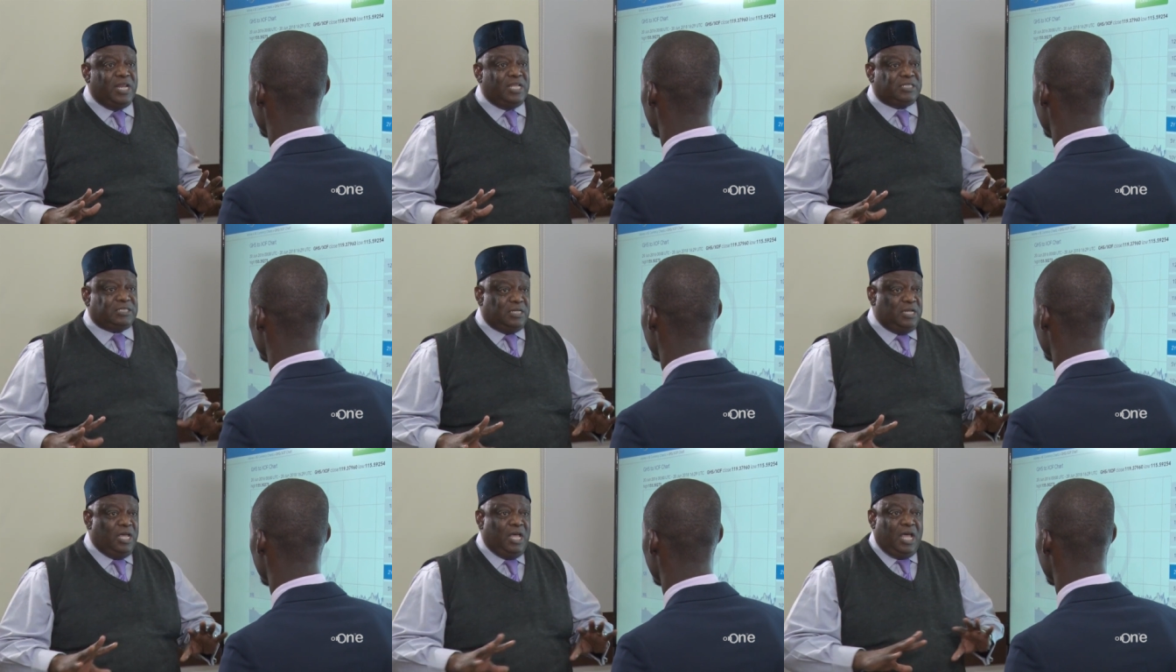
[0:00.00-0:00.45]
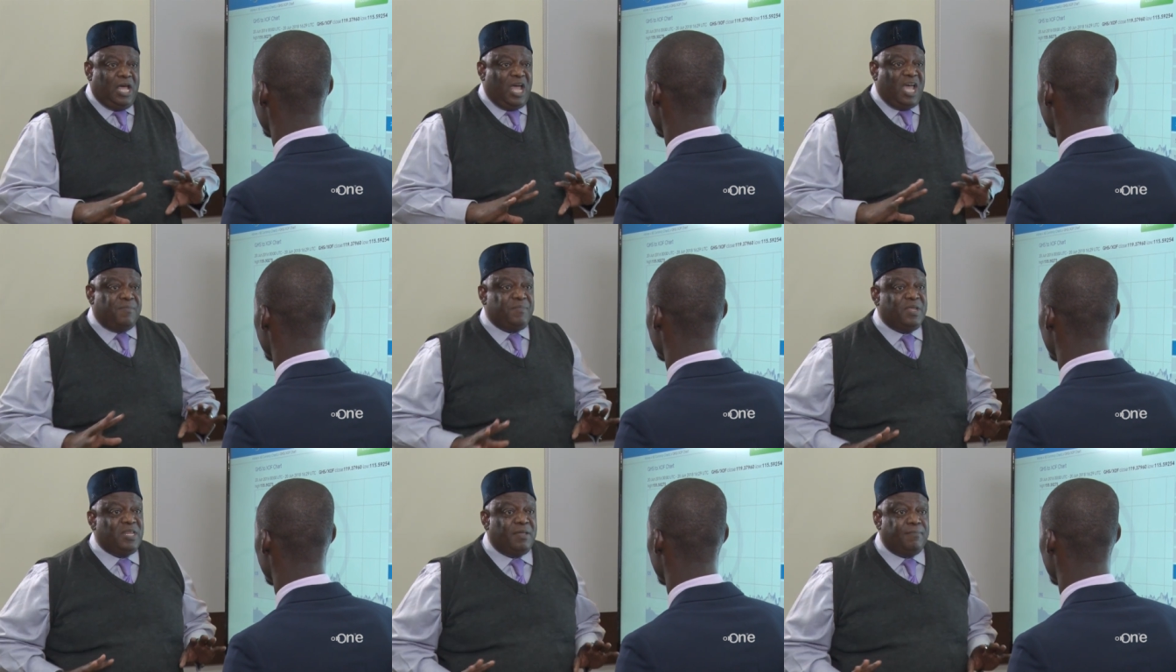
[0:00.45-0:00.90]
Listen,
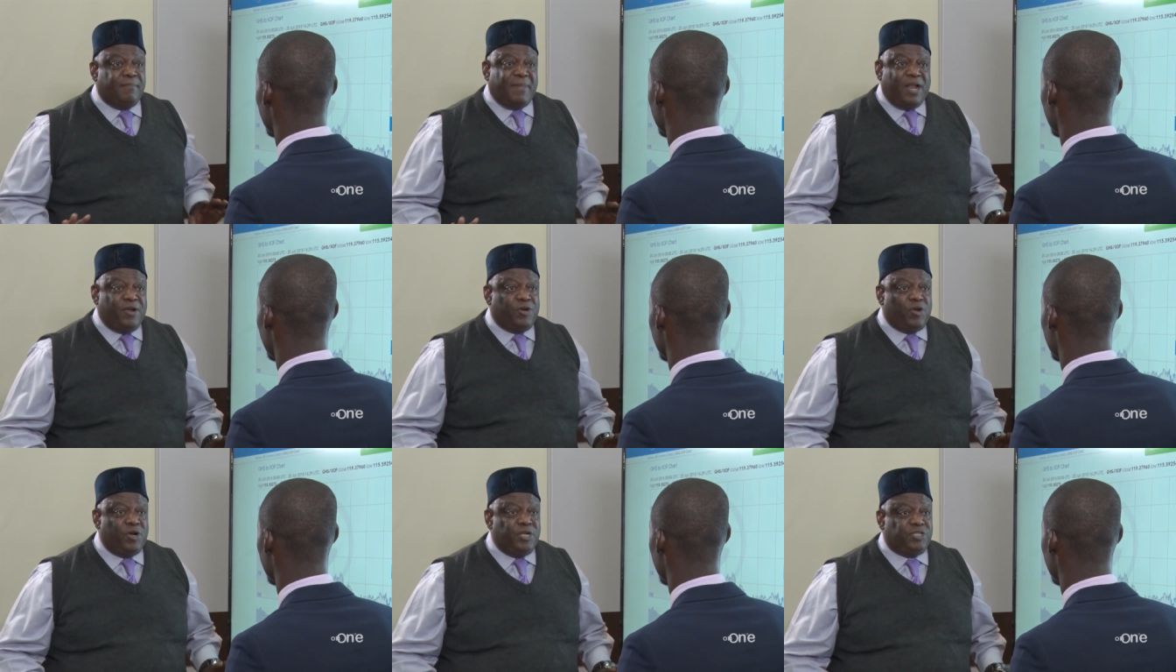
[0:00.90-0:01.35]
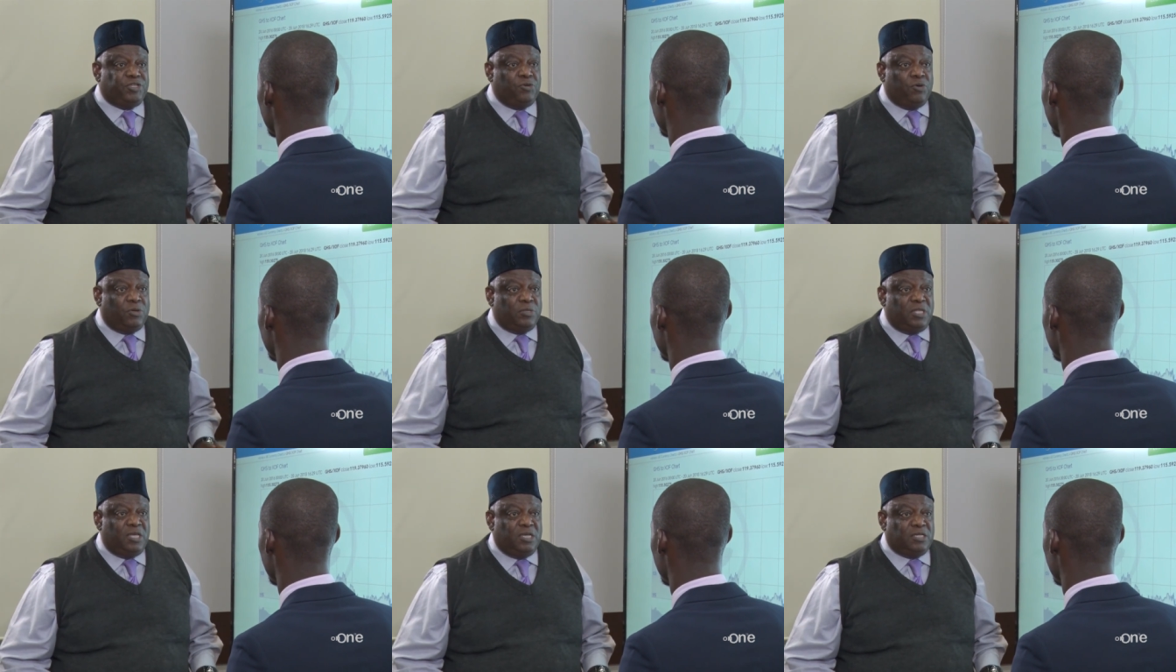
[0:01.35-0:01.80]
I'm in the minority
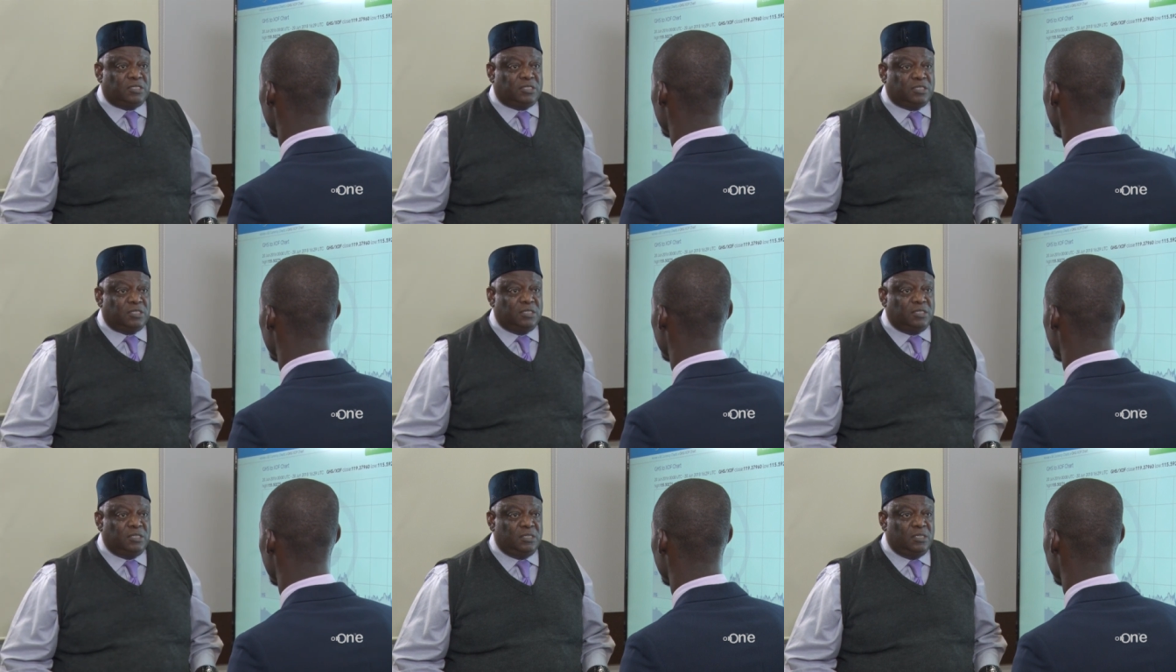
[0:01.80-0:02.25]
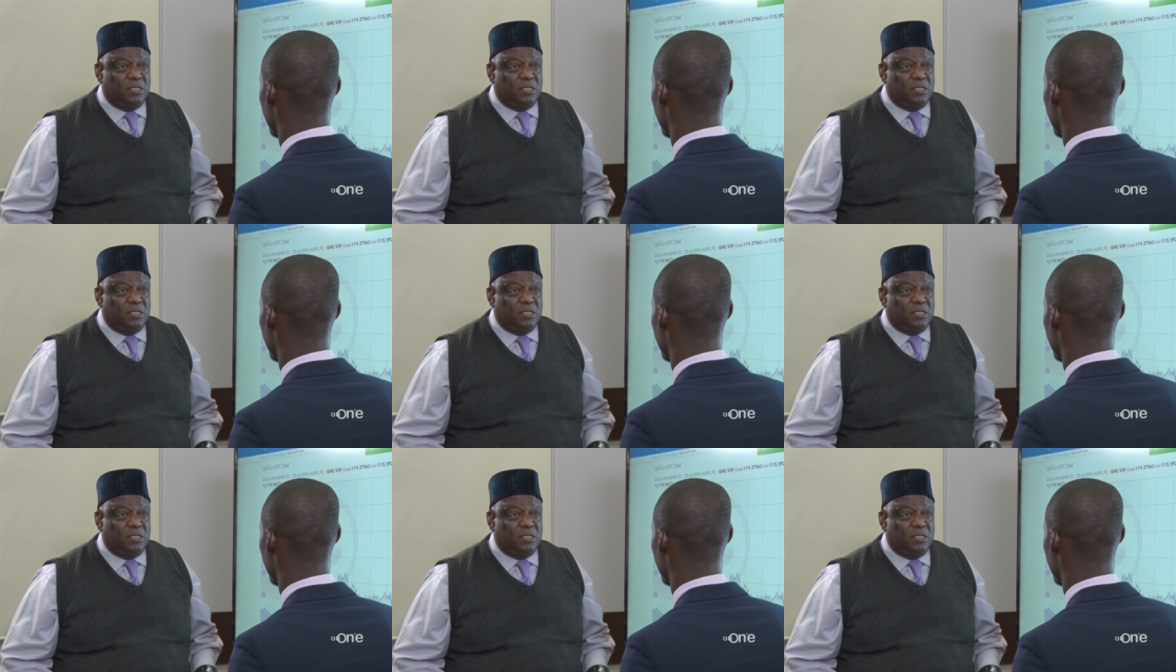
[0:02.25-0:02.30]
on this.